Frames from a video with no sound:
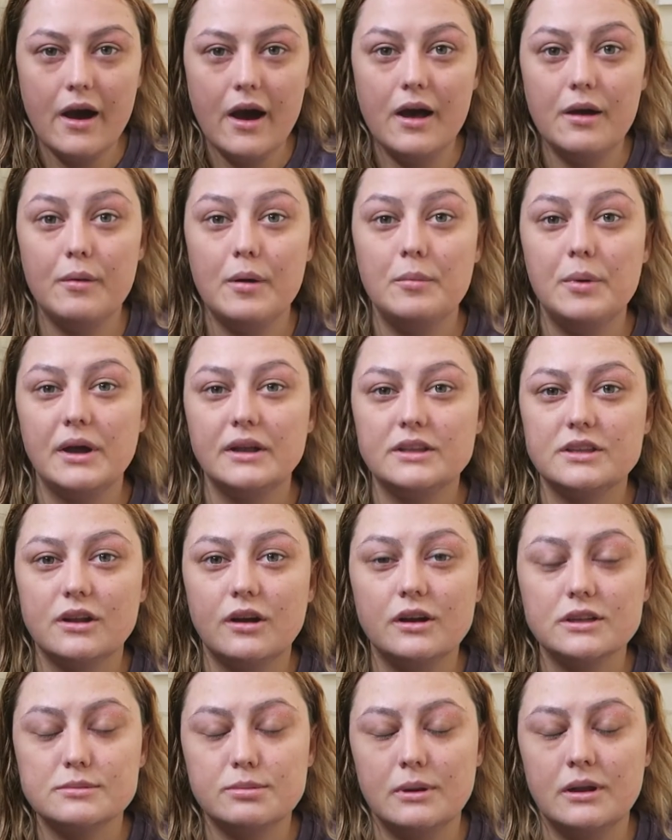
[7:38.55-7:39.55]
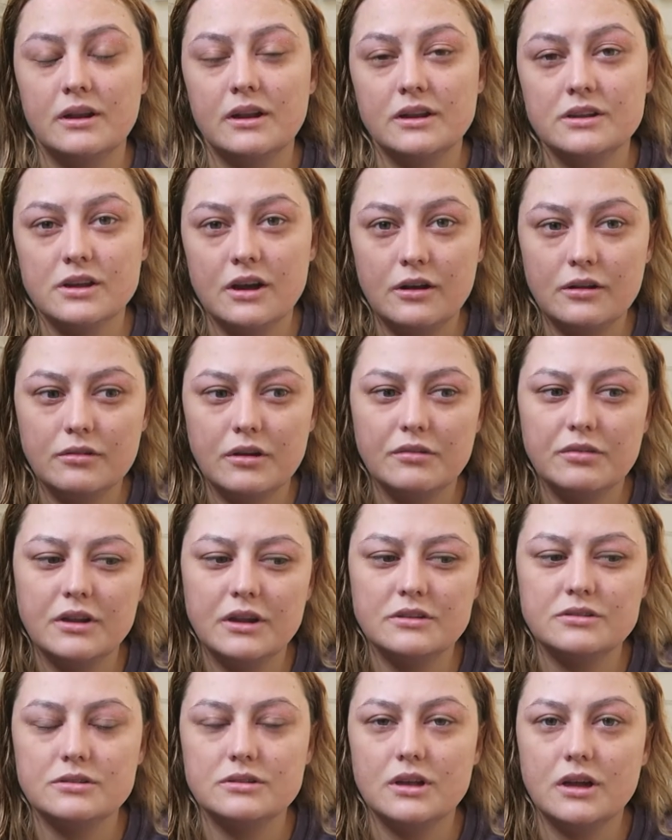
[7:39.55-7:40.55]
I went back to the hospital and I told her
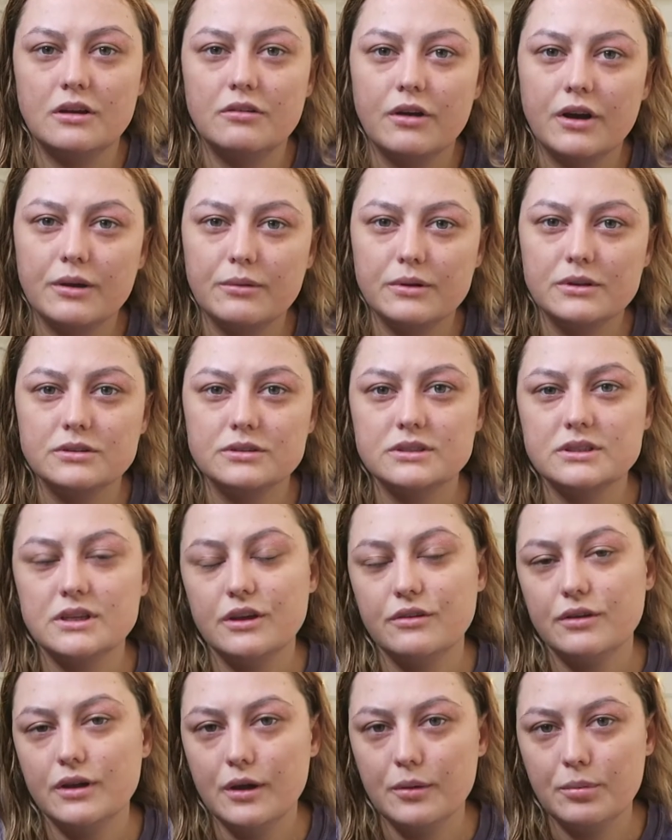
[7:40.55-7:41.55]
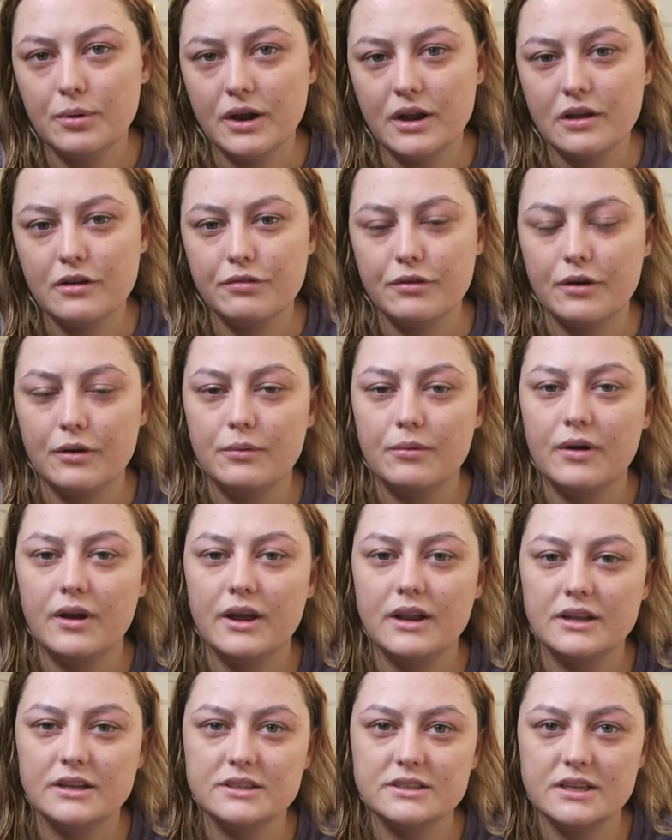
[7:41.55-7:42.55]
everything. She was like, right, we'll just give you a break for a
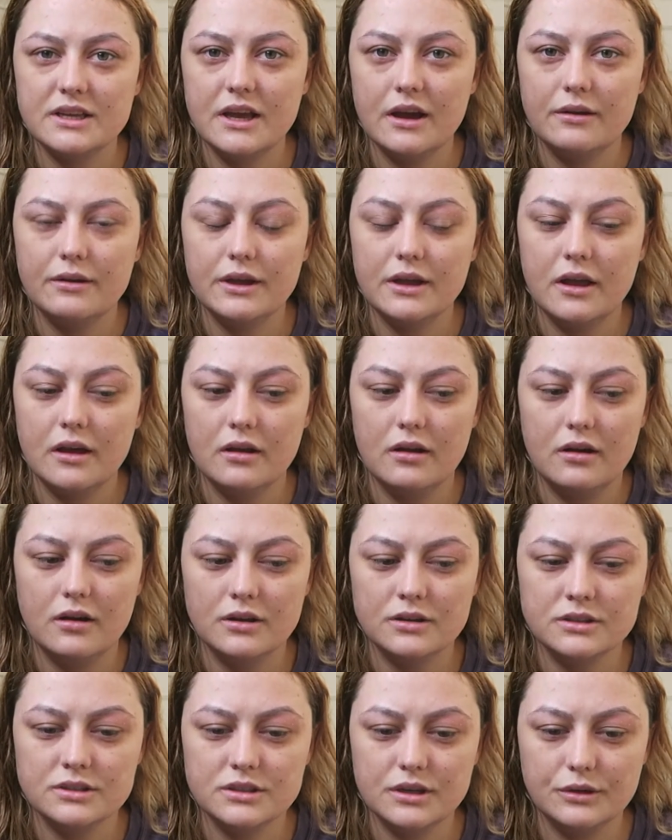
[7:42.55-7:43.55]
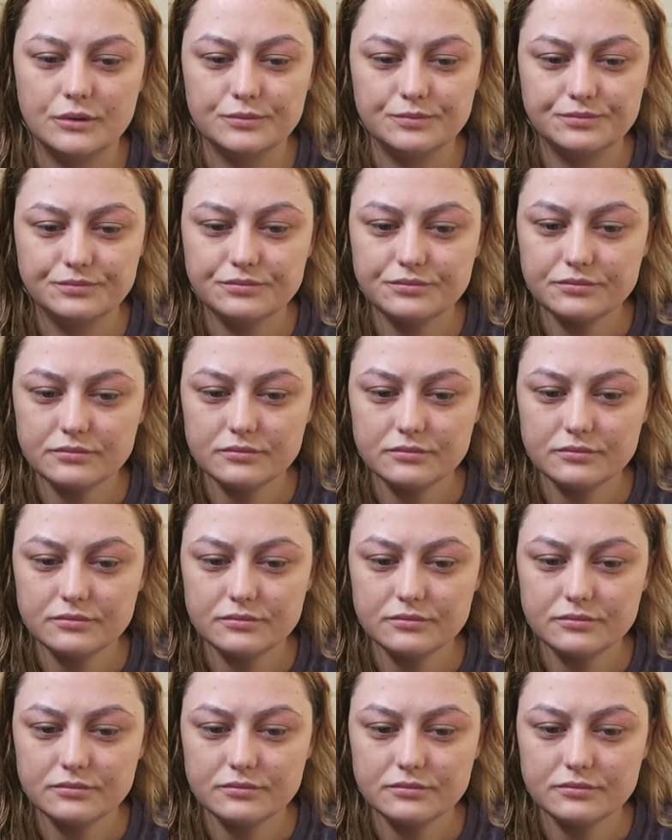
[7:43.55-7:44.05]
while and see how you get on. So